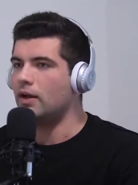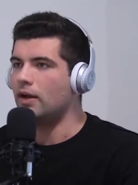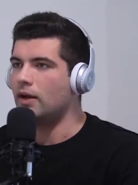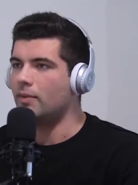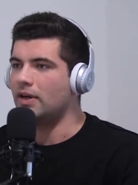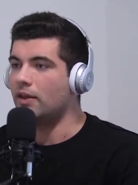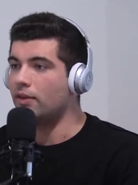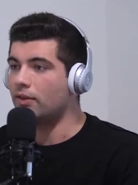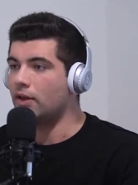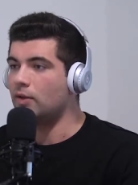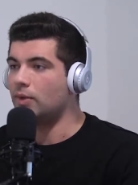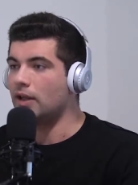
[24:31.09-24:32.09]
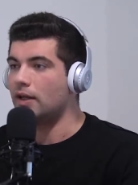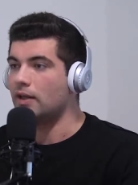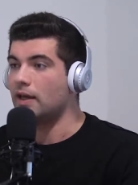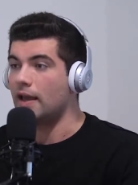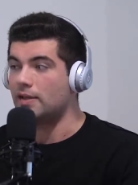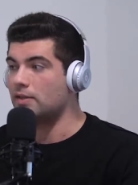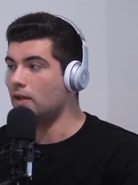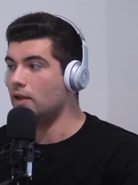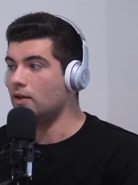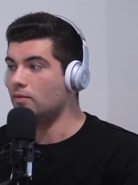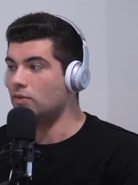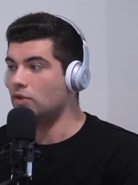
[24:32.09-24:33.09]
Another thing could be like a case
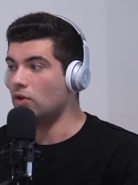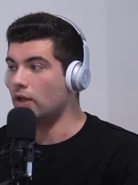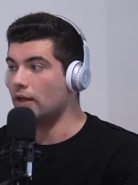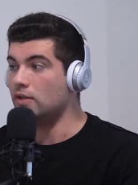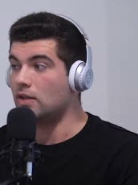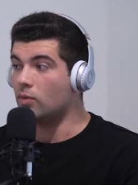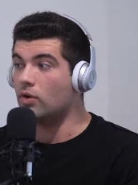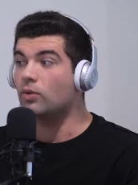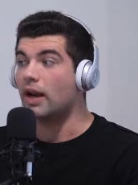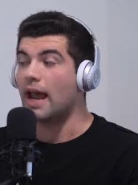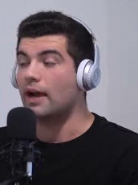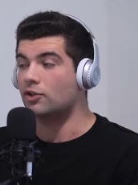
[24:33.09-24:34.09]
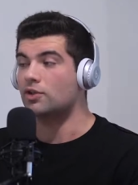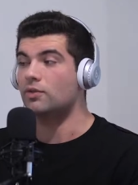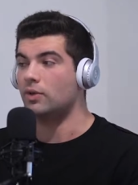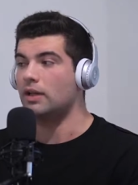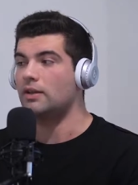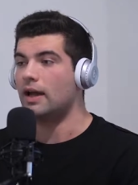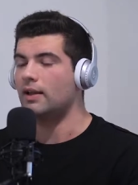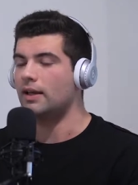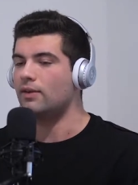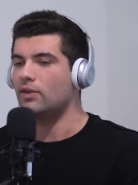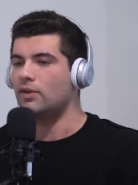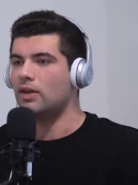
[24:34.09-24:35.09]
study. So like someone would actually read that.
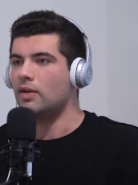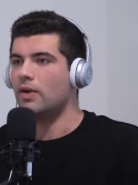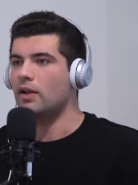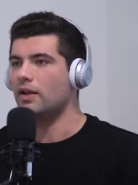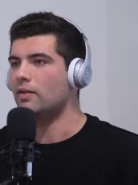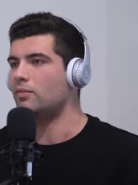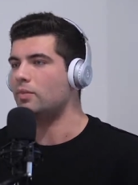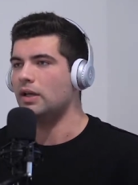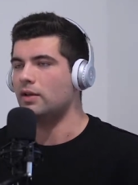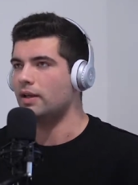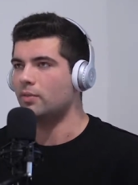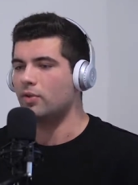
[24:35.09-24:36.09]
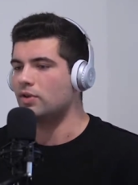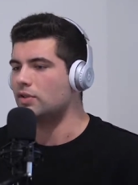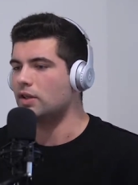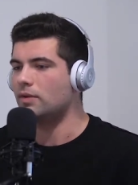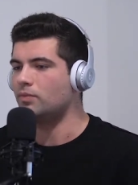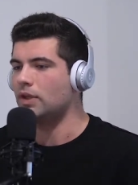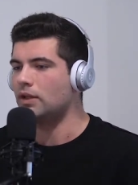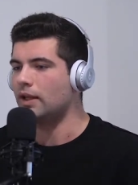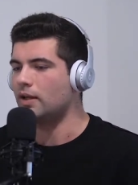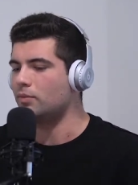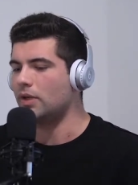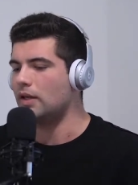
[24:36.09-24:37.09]
Like if you think about like a person,
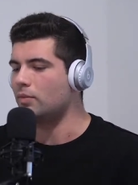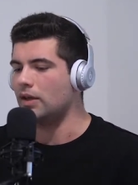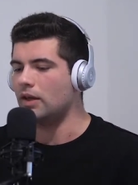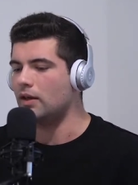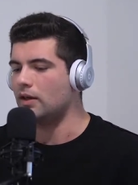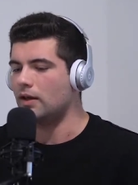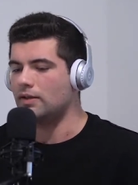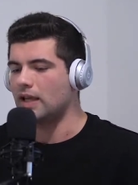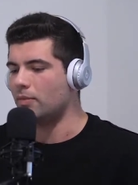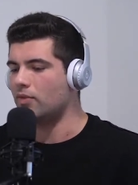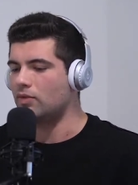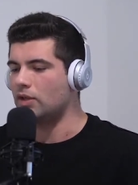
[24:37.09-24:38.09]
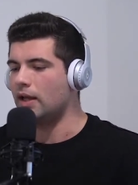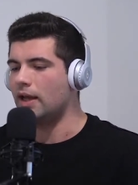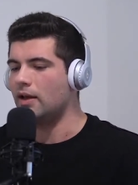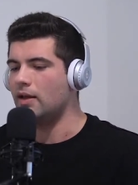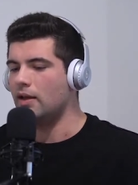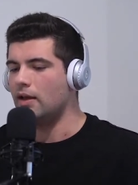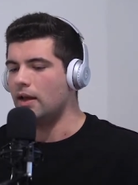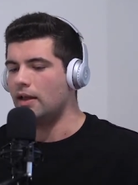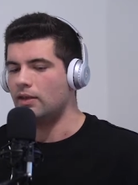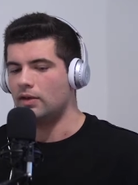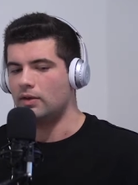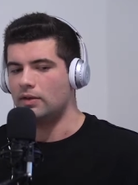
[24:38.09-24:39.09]
like a B2B type of client,
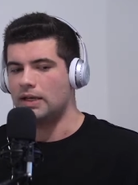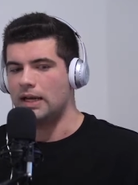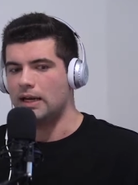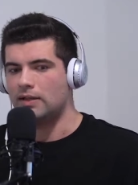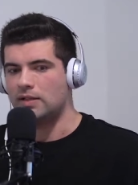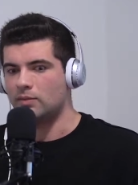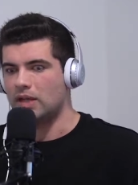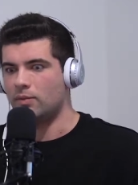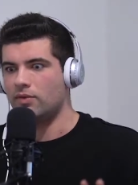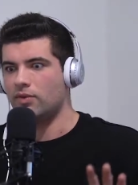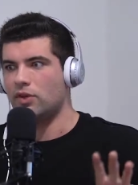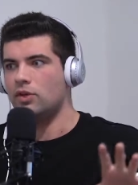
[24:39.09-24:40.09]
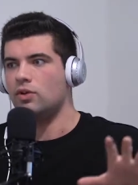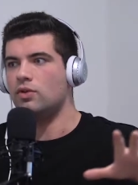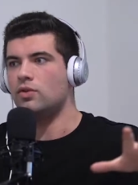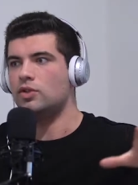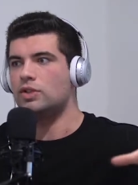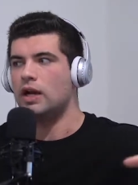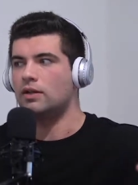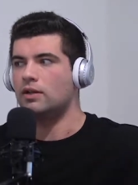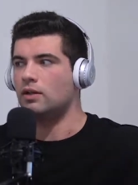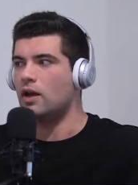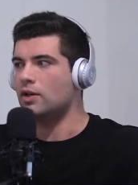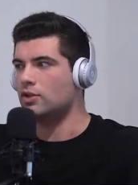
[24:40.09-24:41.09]
and they're needing some type of huge
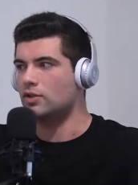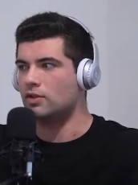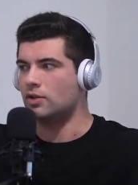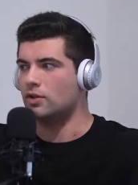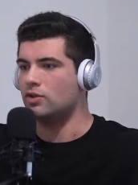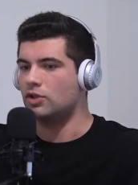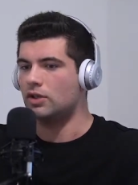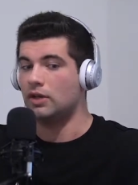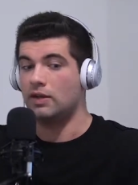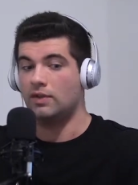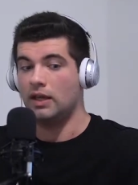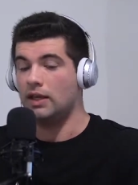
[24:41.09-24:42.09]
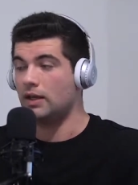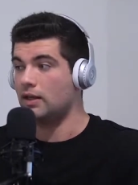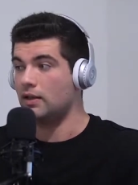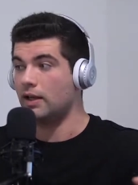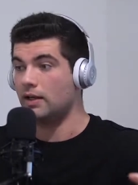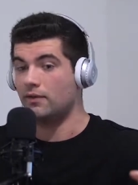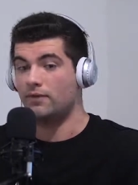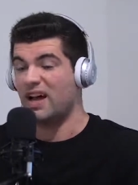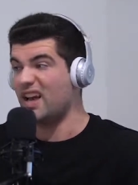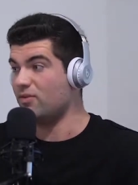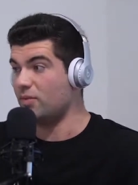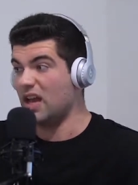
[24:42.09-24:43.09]
technological solution, if they get a
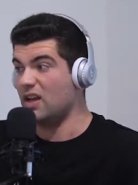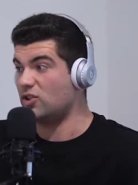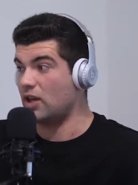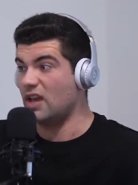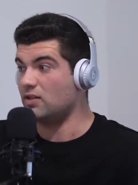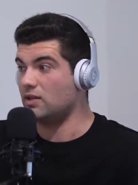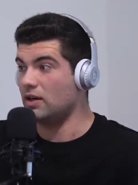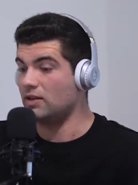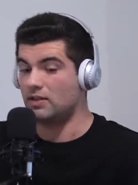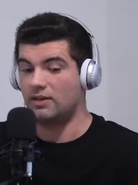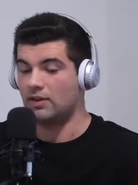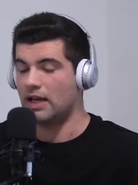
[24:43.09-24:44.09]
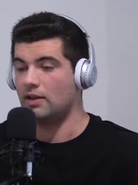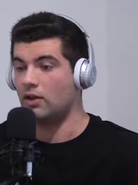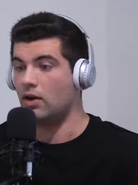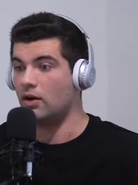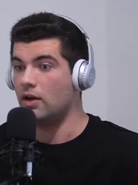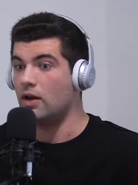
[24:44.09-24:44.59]
5-page case study, it's not even that long,